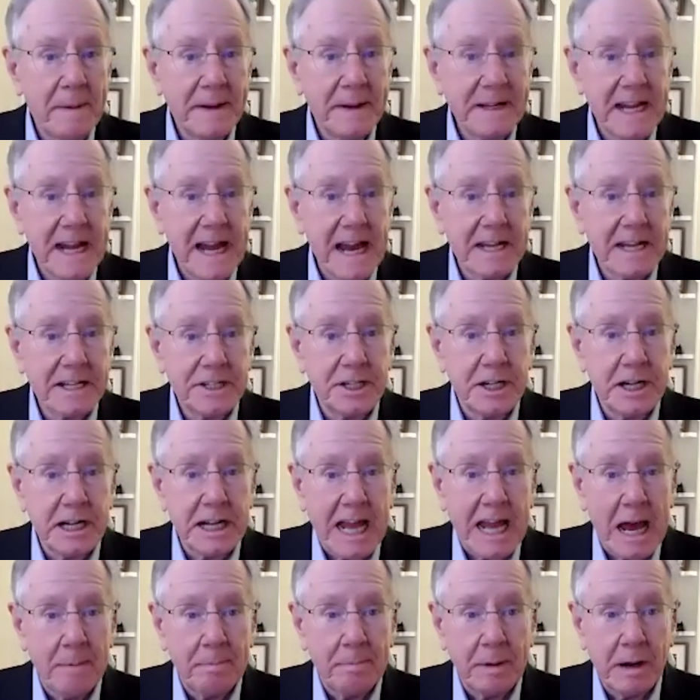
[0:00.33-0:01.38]
attacks on
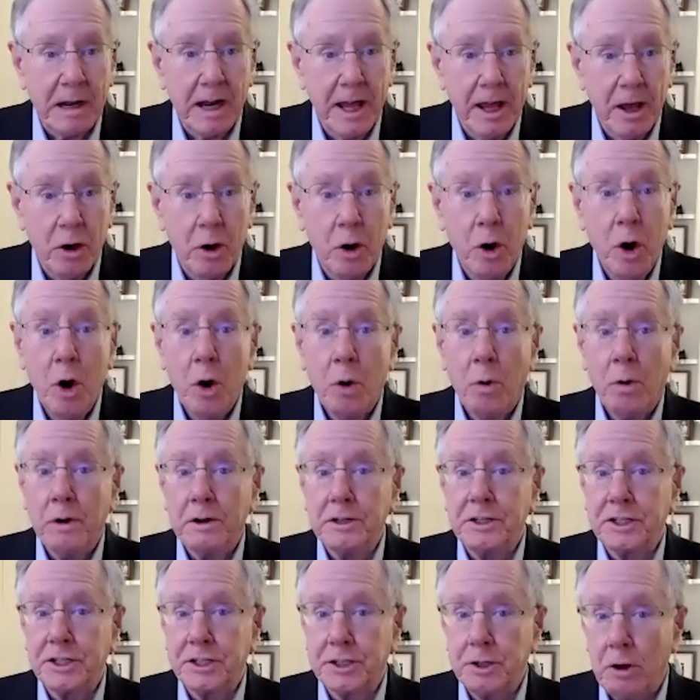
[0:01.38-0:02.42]
Capitol Hill were
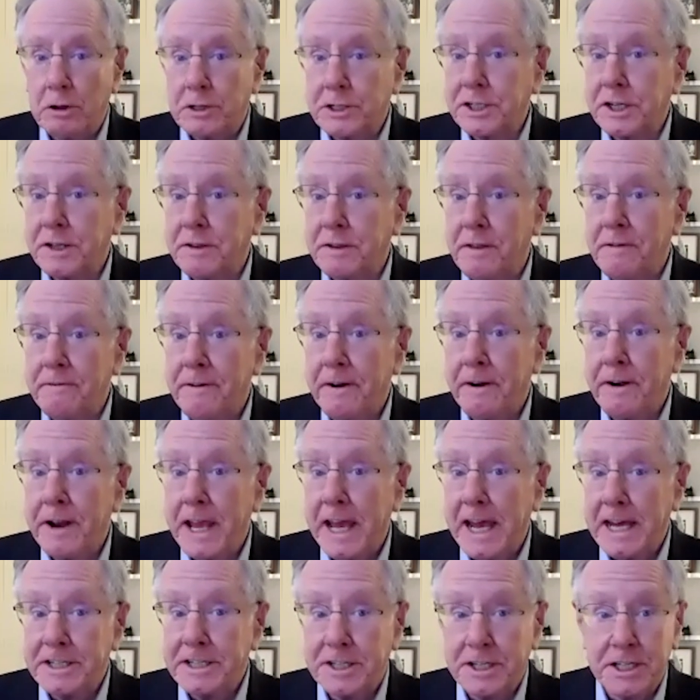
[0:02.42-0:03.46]
assaults on the very
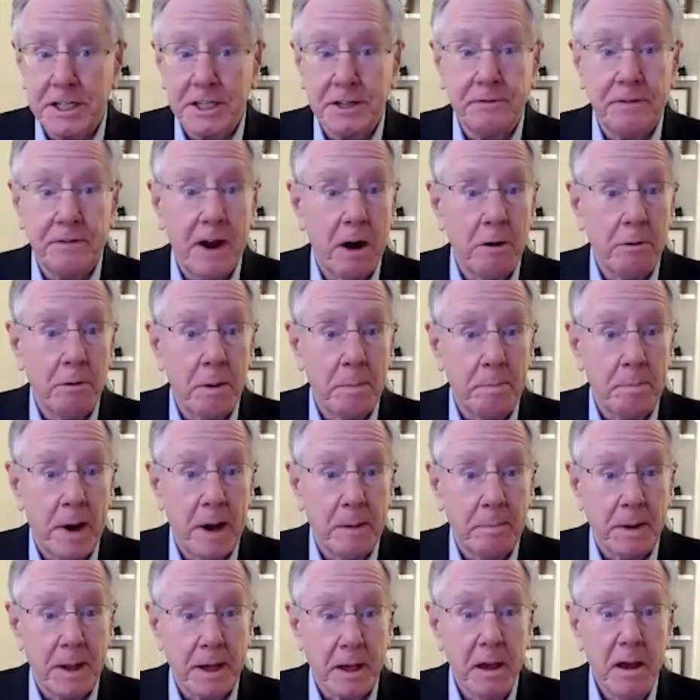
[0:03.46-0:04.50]
essence of our
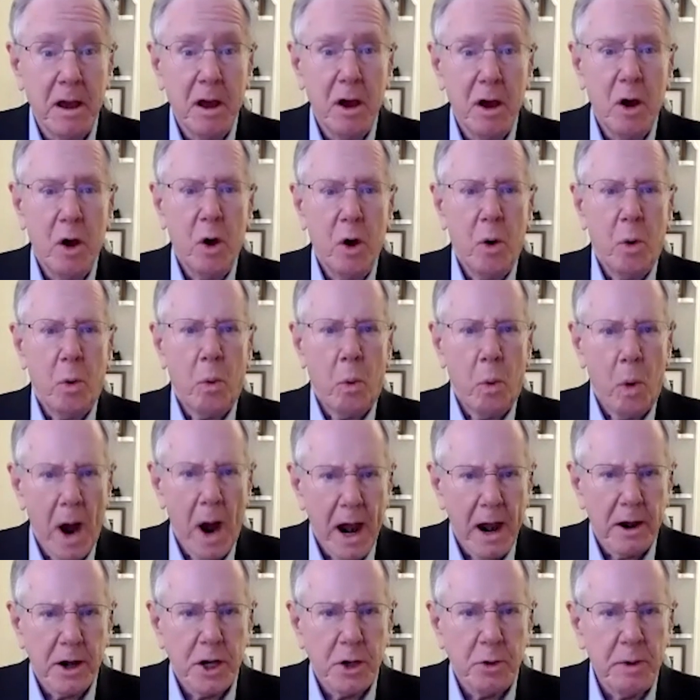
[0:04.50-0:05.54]
republic.
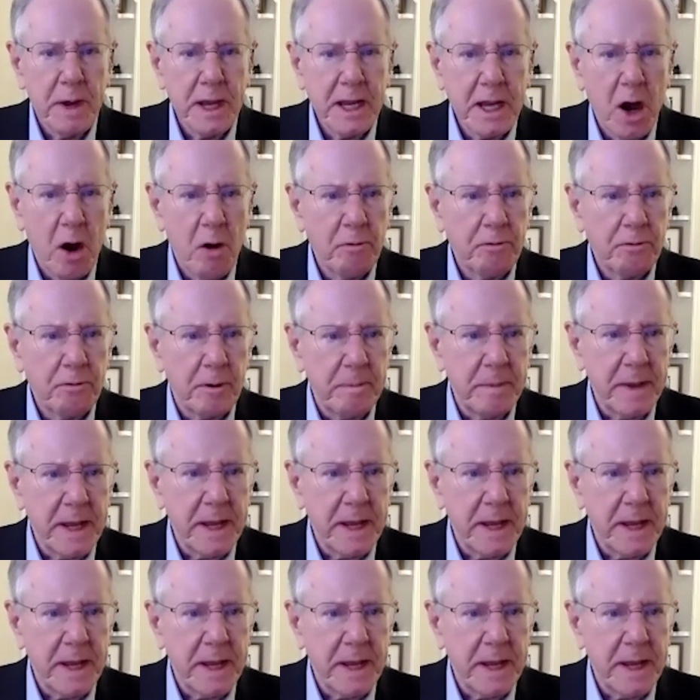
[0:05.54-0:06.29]
Where do we go from